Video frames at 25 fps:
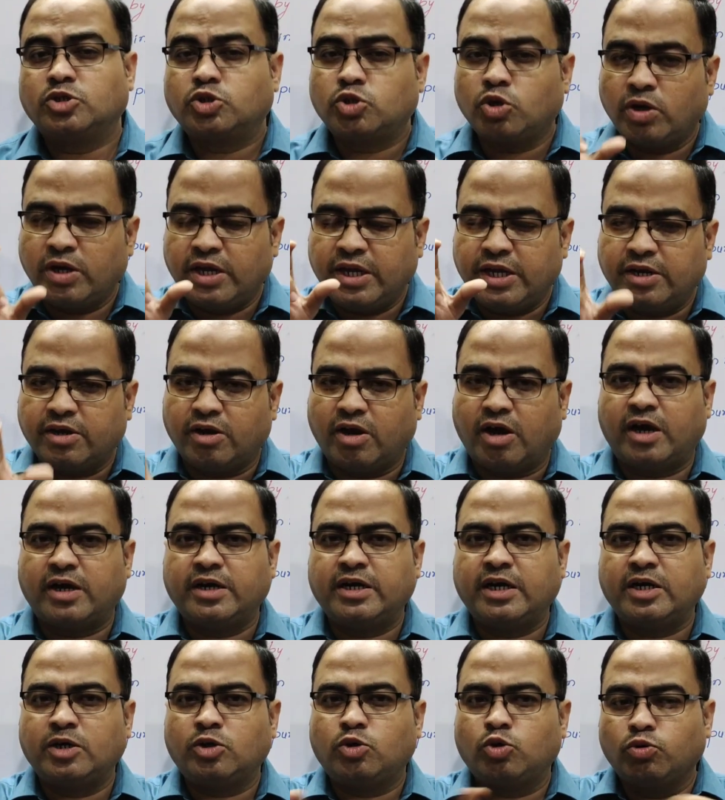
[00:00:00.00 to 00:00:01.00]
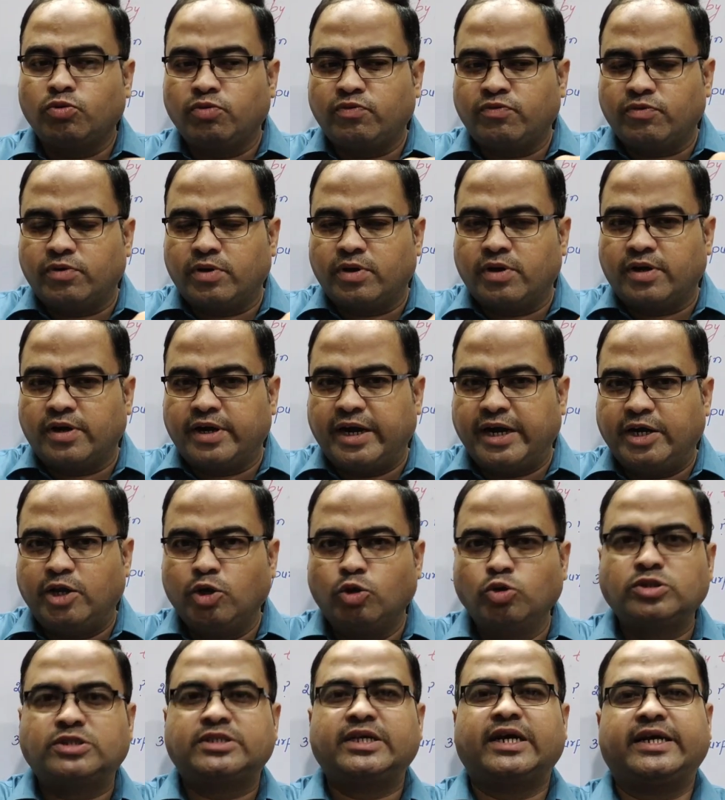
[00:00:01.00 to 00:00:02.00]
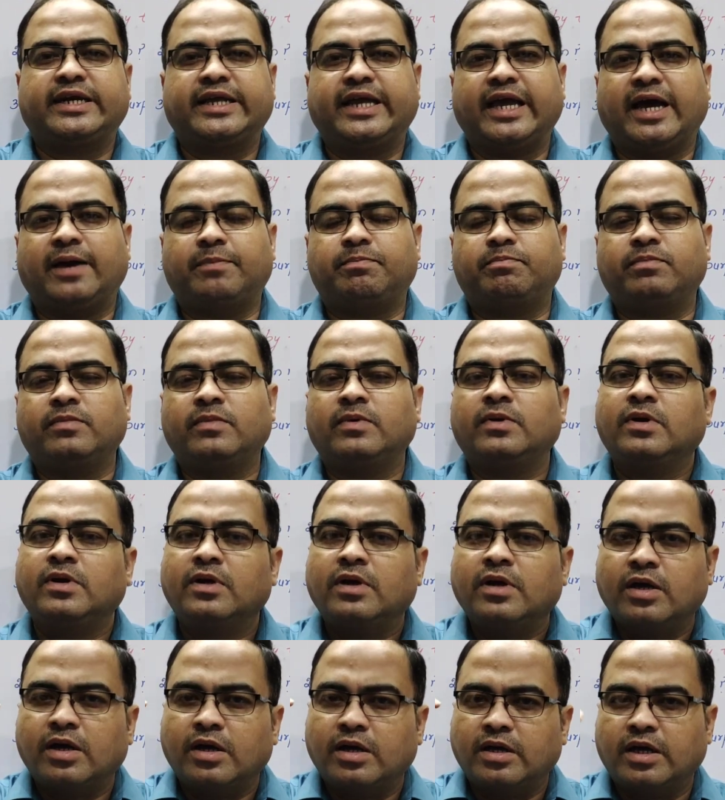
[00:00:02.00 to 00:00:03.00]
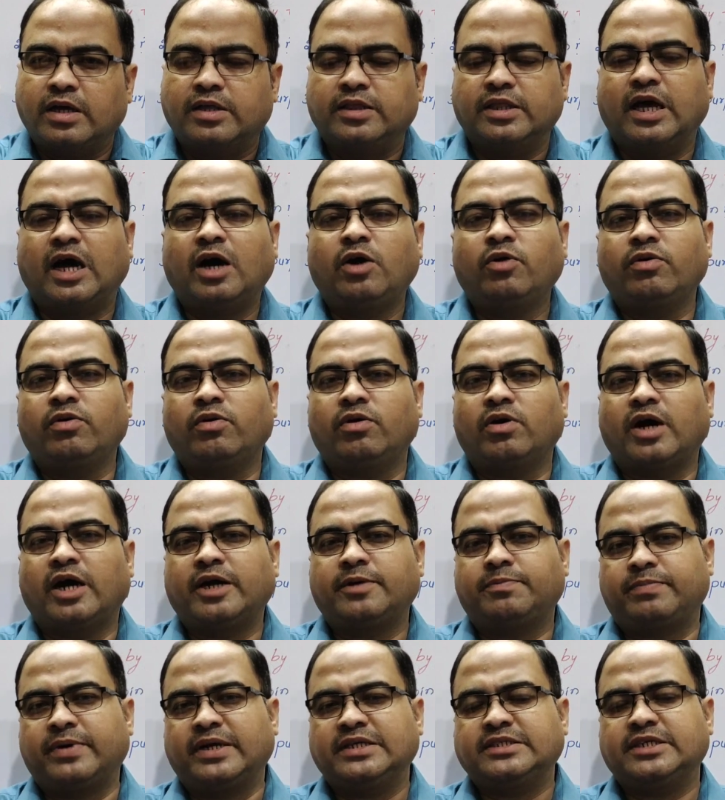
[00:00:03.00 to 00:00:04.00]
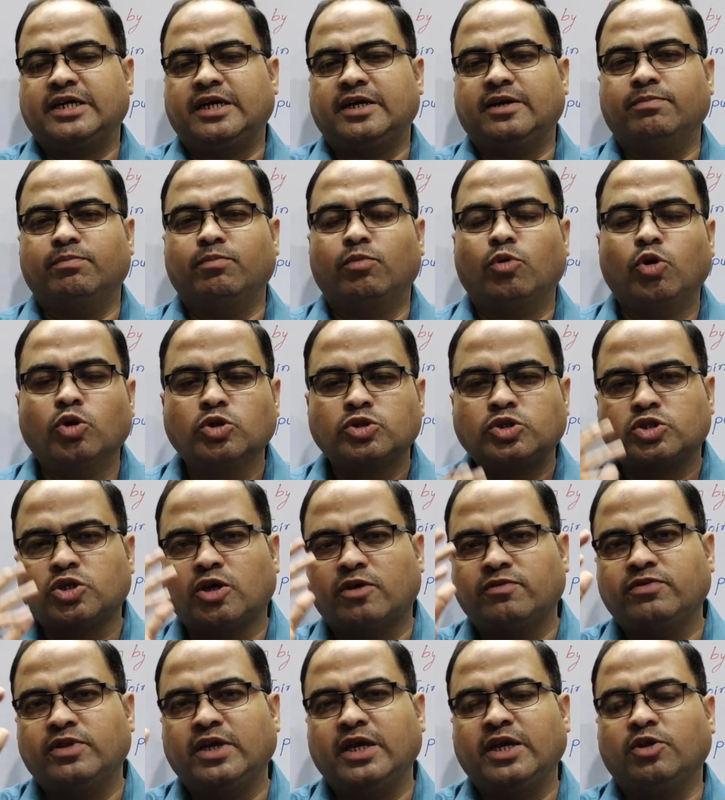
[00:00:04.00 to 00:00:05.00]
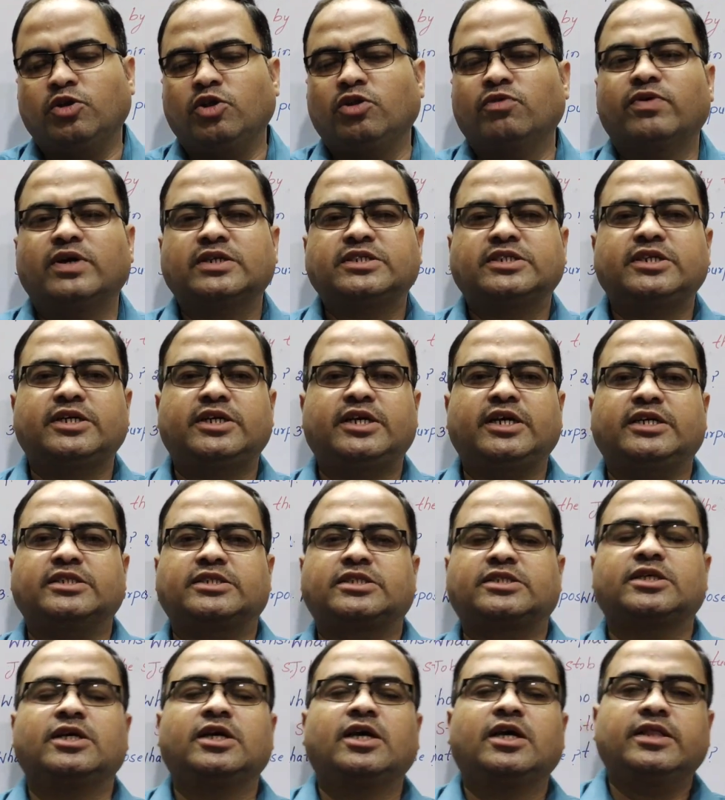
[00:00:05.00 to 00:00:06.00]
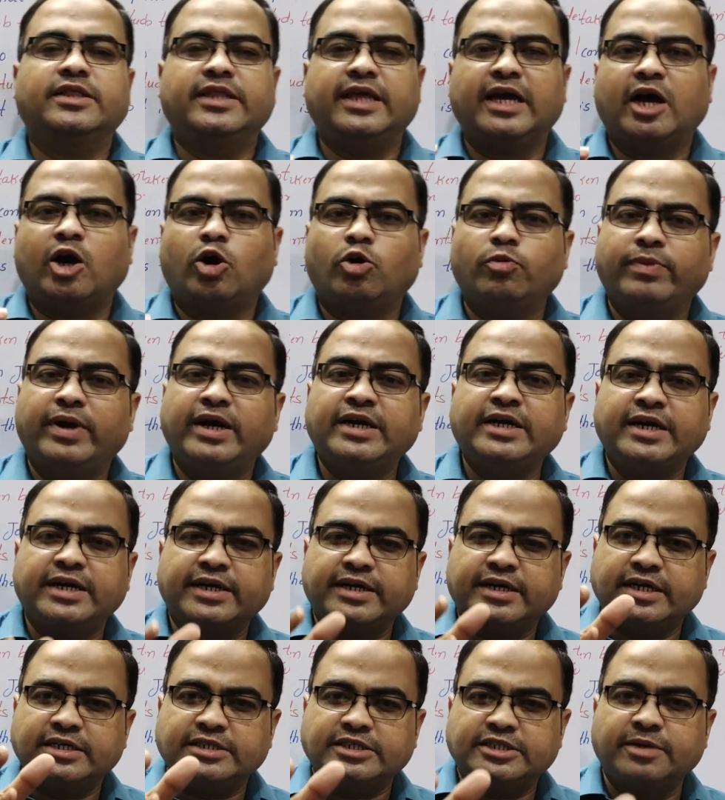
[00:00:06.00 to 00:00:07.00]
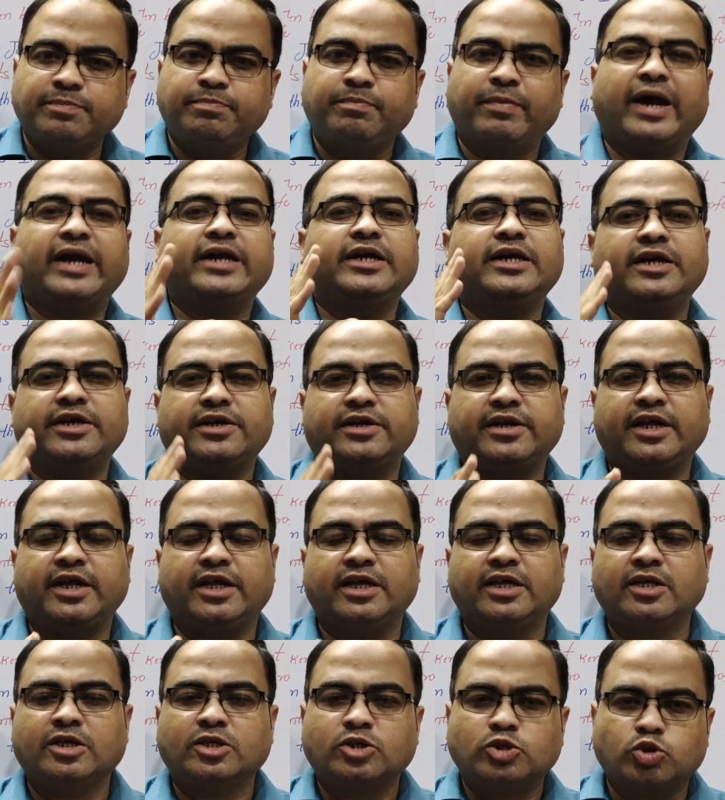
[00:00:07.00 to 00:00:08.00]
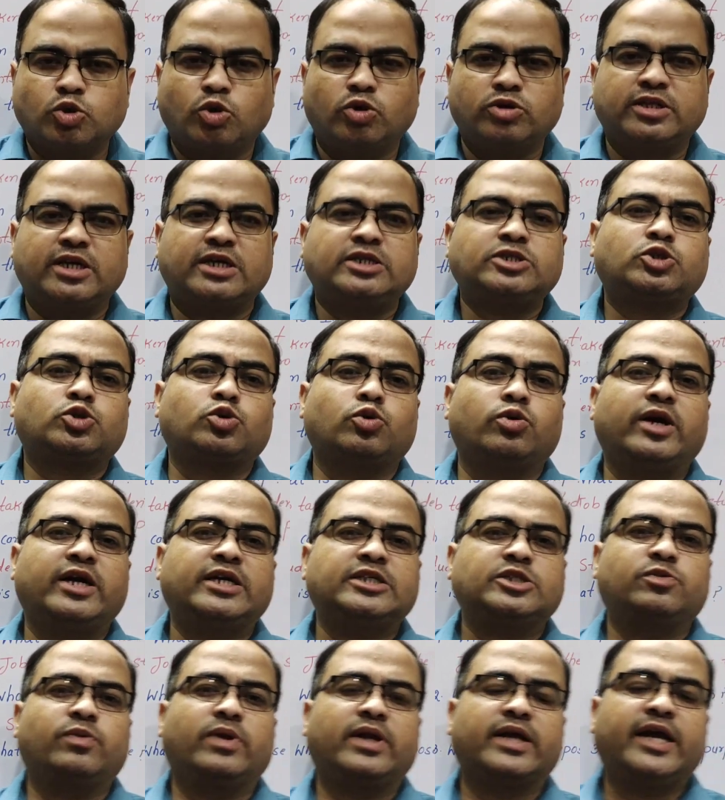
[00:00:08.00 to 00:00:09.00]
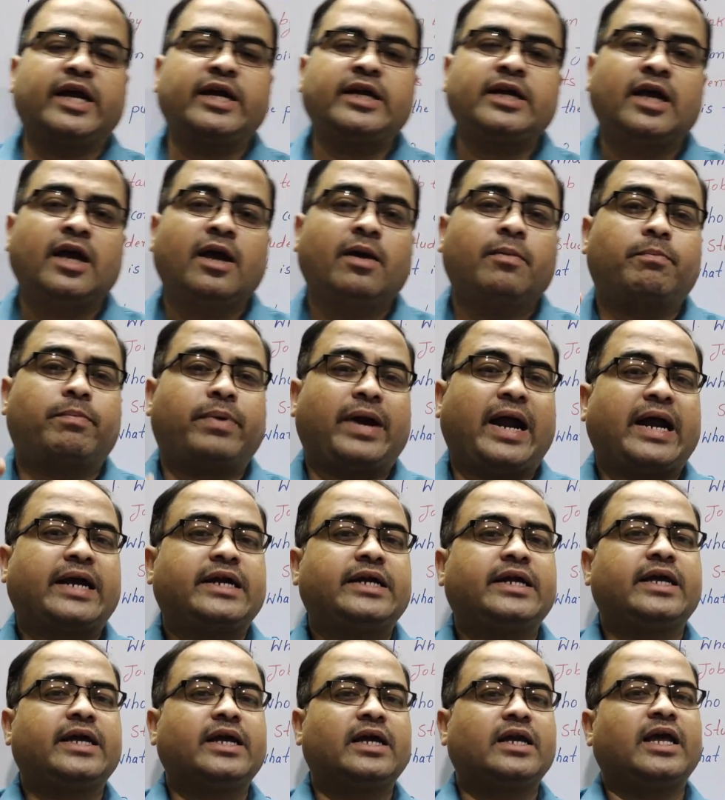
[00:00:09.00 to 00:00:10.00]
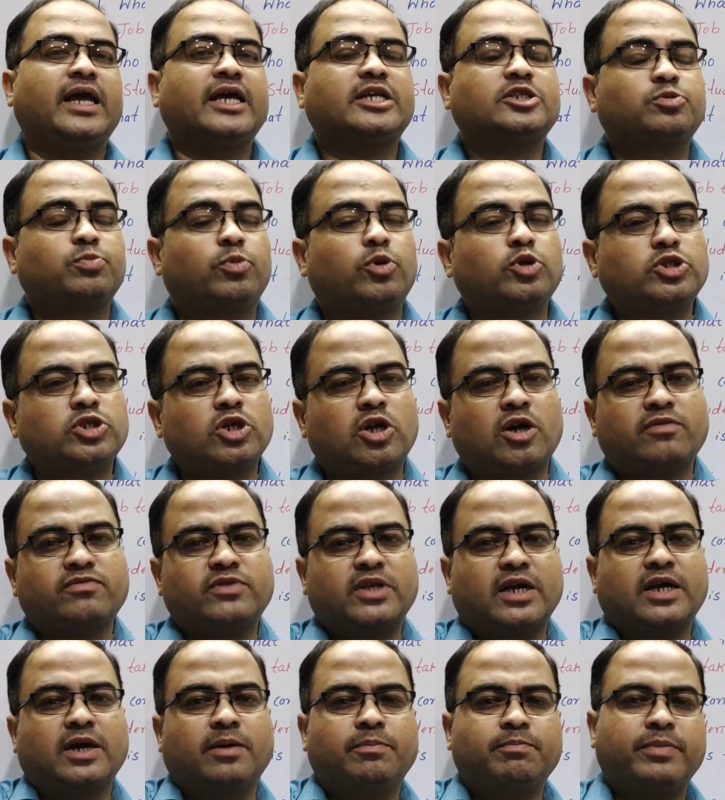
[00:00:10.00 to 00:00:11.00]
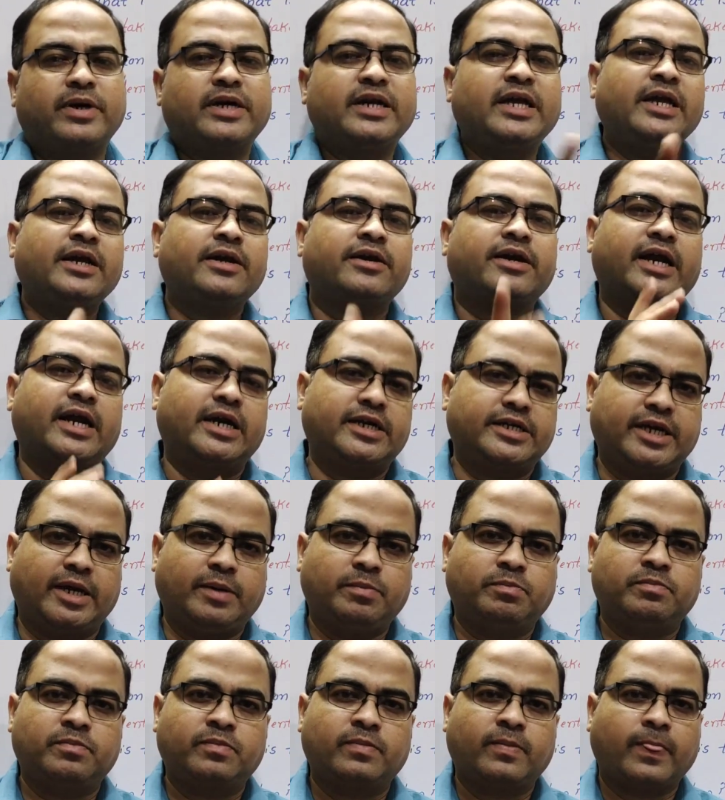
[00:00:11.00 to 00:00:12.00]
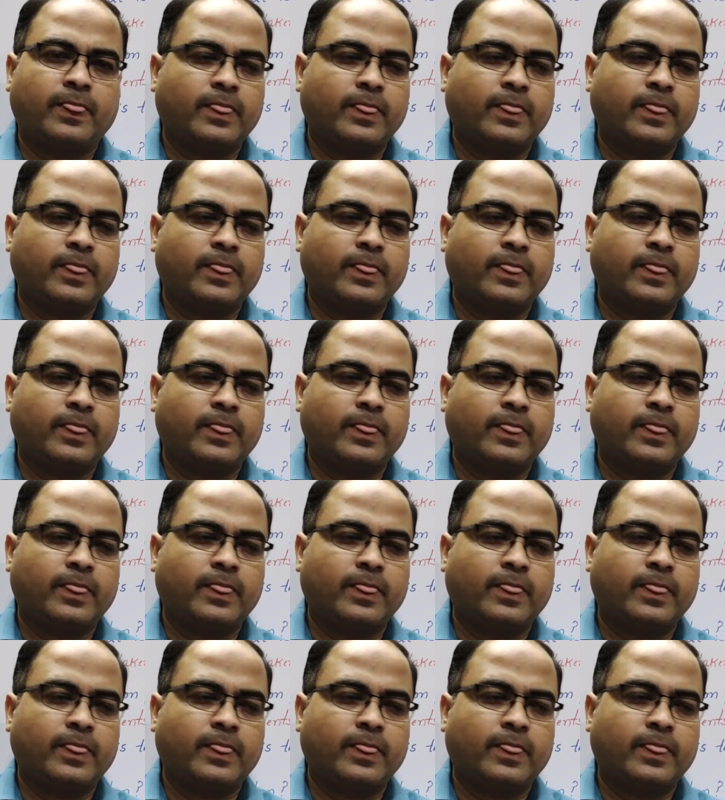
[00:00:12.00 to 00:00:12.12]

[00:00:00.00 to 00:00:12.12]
So in order to reduce that gap, now at present, most of the universities, they have made internship mandatory so that students will get practical exposure of the company in real time.